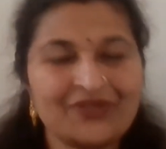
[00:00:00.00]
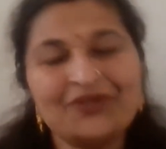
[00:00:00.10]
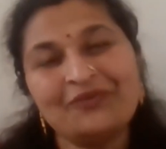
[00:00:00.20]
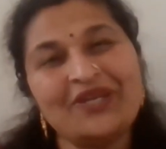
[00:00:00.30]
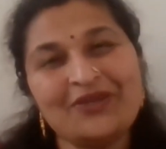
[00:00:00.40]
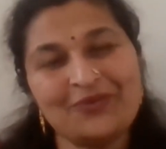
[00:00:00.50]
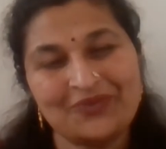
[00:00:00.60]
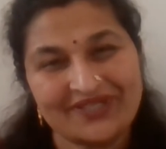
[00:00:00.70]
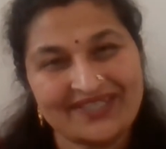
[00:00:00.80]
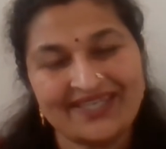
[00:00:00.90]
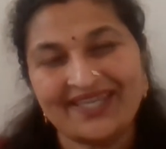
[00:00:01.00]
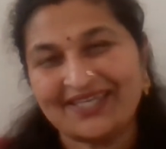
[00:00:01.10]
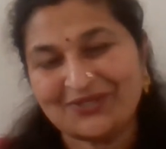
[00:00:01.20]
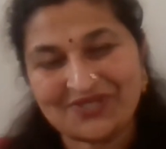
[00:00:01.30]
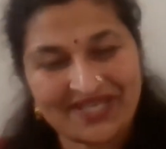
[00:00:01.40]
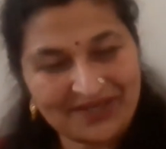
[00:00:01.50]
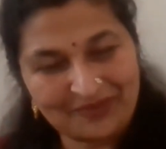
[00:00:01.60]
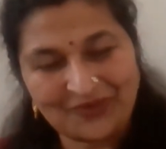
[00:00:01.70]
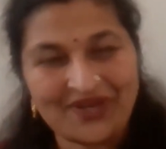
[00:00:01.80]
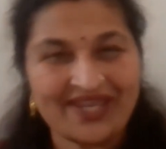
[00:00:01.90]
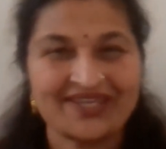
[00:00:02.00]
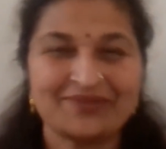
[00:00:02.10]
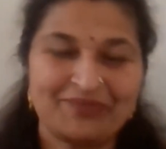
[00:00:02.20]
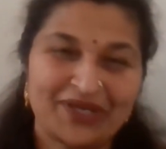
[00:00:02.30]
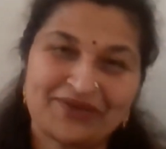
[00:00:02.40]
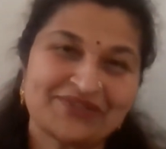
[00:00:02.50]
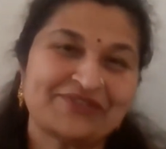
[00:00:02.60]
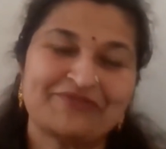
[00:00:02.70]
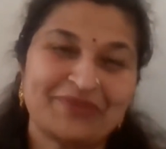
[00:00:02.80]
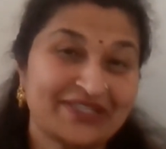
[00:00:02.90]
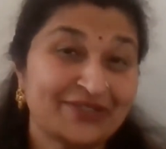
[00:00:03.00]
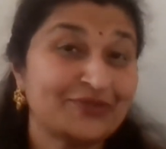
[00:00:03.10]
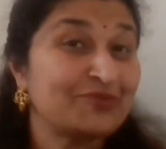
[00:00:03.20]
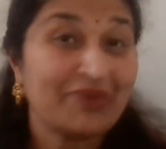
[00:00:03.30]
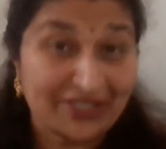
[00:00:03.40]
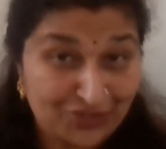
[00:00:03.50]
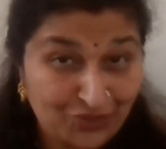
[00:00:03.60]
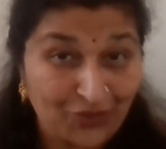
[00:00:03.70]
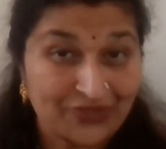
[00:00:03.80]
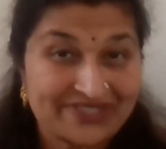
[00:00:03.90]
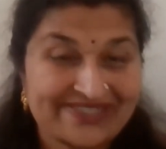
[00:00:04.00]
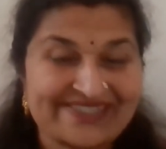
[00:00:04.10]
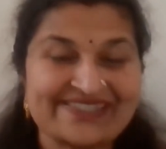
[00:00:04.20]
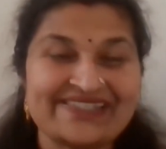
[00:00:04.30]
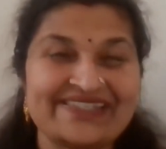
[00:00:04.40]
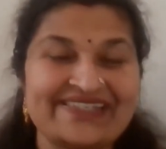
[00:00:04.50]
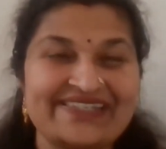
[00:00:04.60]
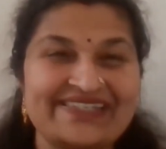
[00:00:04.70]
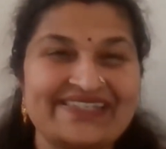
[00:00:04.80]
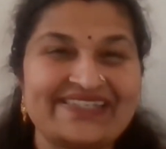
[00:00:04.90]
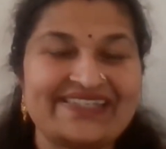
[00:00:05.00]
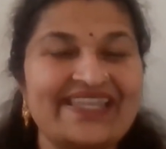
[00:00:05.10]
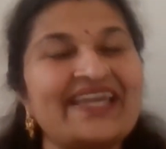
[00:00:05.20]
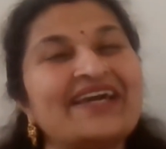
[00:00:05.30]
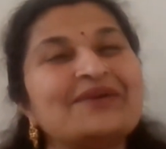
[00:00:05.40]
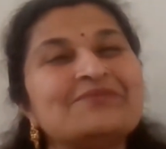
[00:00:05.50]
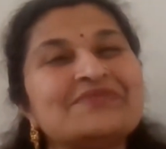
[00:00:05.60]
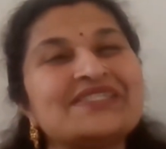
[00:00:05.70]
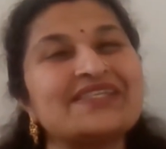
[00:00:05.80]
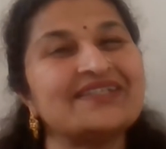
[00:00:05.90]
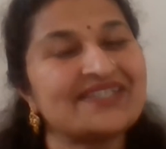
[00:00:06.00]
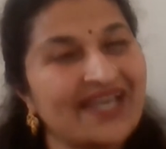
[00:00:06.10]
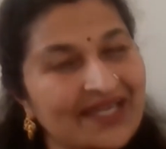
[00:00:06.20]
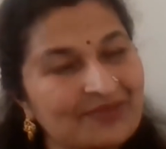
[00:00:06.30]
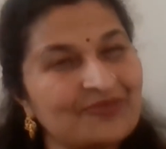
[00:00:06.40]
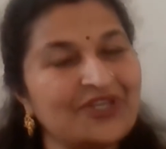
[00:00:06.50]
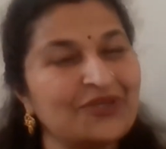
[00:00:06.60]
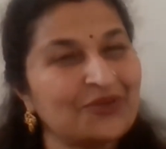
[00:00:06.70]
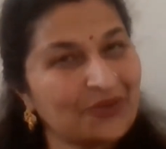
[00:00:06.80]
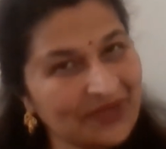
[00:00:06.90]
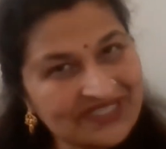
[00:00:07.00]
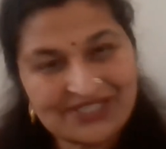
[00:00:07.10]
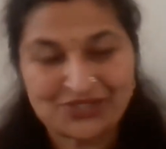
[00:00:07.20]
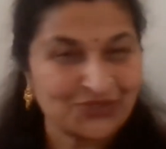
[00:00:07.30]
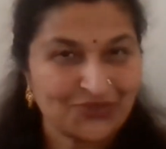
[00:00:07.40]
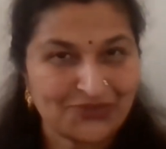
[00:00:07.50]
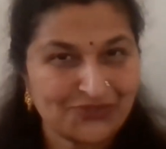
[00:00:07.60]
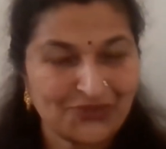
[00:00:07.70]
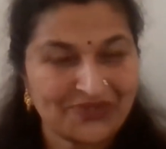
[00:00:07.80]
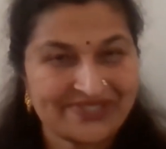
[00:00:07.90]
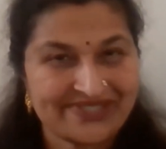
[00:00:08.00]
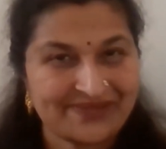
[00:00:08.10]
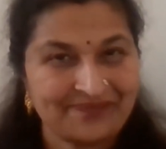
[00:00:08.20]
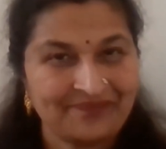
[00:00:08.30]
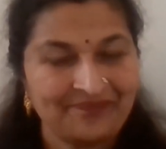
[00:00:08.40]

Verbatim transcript: You know, when you're working and you take a break because of motherhood by choice, there comes a time when you question your choice.